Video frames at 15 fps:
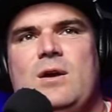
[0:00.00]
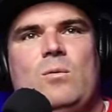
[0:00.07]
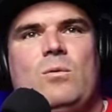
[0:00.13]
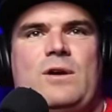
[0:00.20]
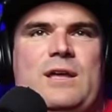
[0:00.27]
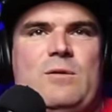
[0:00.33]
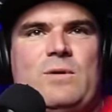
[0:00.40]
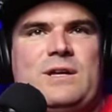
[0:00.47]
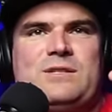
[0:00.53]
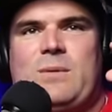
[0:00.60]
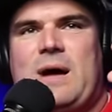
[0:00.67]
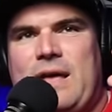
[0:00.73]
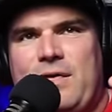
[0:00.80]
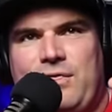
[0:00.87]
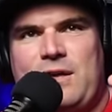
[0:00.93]
where he wins
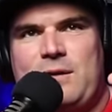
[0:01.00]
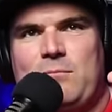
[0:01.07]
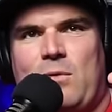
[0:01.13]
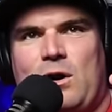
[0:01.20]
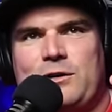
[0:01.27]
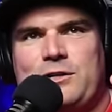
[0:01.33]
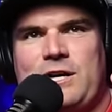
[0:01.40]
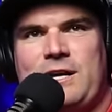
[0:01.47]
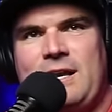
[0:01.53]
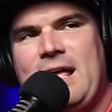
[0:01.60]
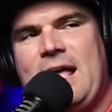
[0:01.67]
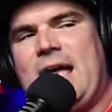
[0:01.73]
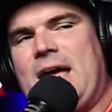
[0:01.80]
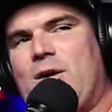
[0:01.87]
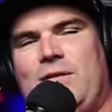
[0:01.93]
by a thin margin,
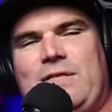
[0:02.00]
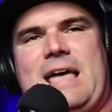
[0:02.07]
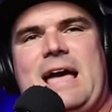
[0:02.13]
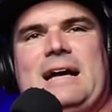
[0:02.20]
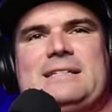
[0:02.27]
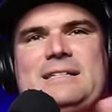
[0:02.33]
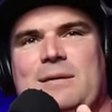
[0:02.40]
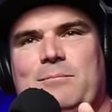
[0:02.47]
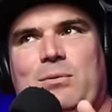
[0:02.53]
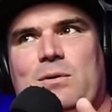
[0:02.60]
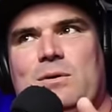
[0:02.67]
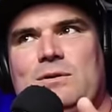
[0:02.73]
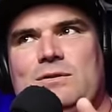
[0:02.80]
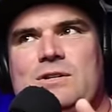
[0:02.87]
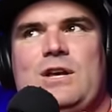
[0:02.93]
and all the exit
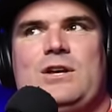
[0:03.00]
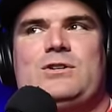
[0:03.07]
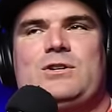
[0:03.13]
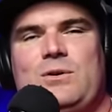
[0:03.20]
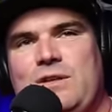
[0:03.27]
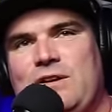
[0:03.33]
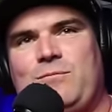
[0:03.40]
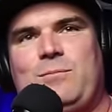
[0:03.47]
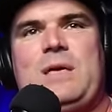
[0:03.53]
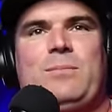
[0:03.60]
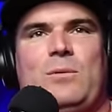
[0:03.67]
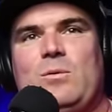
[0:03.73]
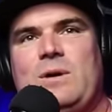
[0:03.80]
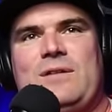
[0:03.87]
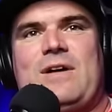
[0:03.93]
polls show that if
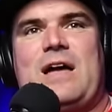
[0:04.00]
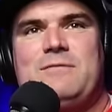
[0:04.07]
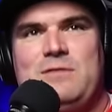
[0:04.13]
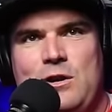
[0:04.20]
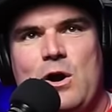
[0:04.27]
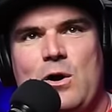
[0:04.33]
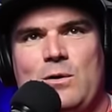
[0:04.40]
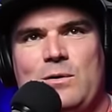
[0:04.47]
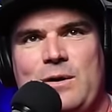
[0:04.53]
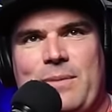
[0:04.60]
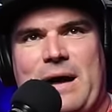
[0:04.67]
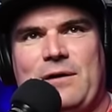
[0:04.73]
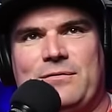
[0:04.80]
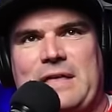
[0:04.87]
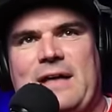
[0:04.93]
people would have had known
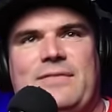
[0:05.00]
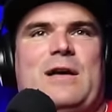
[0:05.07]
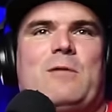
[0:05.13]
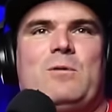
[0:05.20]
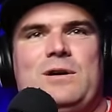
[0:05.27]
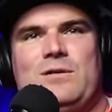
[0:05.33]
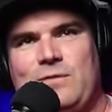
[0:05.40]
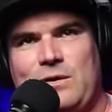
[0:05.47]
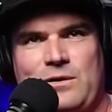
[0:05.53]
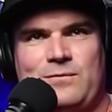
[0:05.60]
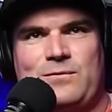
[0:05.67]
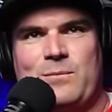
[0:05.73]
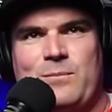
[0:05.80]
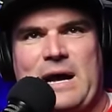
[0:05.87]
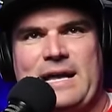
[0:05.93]
about that, they wouldn't have
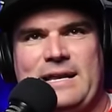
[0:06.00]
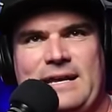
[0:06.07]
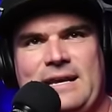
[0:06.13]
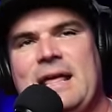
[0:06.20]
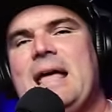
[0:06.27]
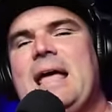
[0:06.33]
voted for Biden.